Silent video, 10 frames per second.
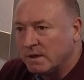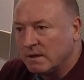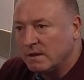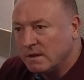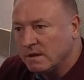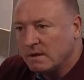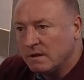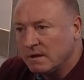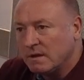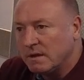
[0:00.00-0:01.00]
when it,
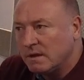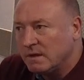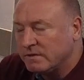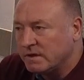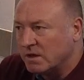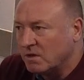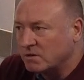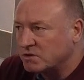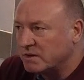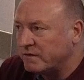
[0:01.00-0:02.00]
uh, if I'd have
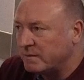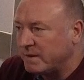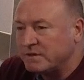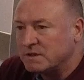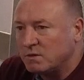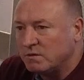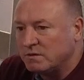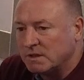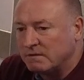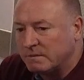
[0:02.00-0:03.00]
gone straight from Everton
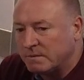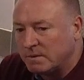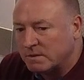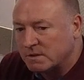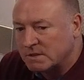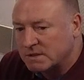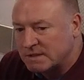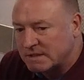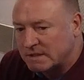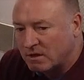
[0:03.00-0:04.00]
over to Liverpool because I
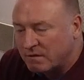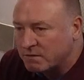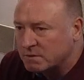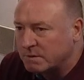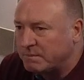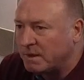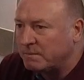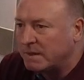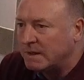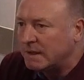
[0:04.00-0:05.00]
sat in the office with
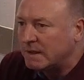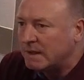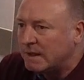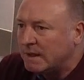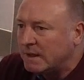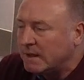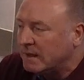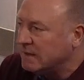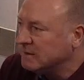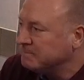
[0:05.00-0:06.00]
Bob,
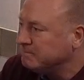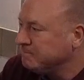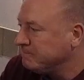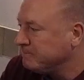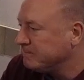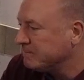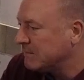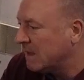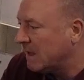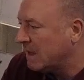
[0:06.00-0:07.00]
um,
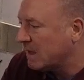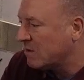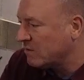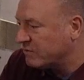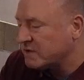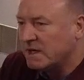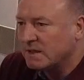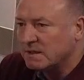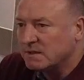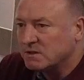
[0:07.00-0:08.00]
and I could have
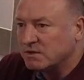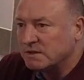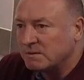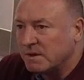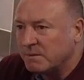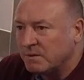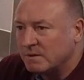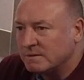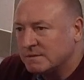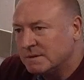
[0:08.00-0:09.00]
signed straight away,
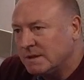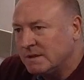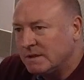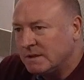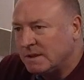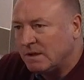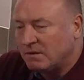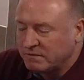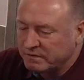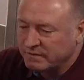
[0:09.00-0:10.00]
but
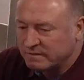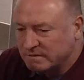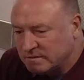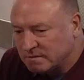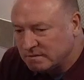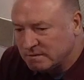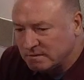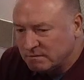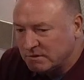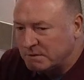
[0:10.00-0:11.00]
out of
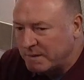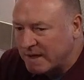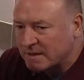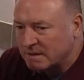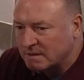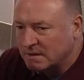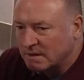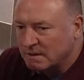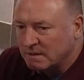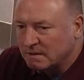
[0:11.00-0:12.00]
respect and
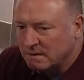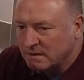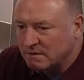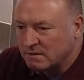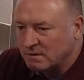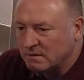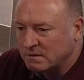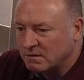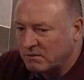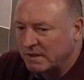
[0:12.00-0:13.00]
the,
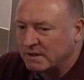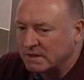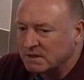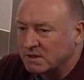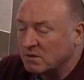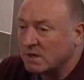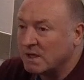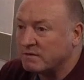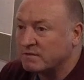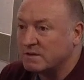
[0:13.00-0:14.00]
the, the right thing to do, I
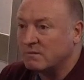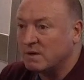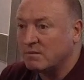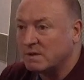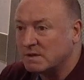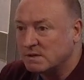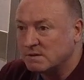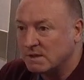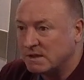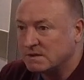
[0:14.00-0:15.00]
left. Uh, I went
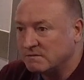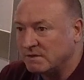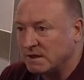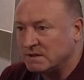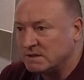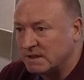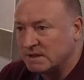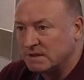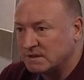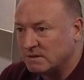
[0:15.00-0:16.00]
to uh, Aston Villa
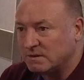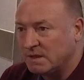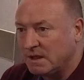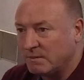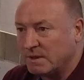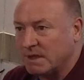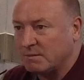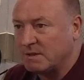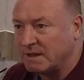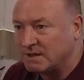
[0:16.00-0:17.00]
instead. So I
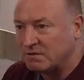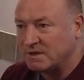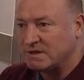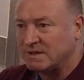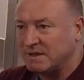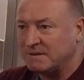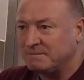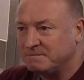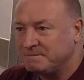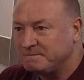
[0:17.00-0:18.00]
became Kenny's first
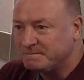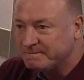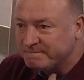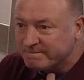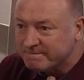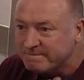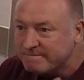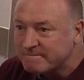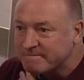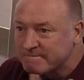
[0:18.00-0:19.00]
signing. Let's talk
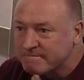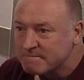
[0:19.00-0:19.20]
about that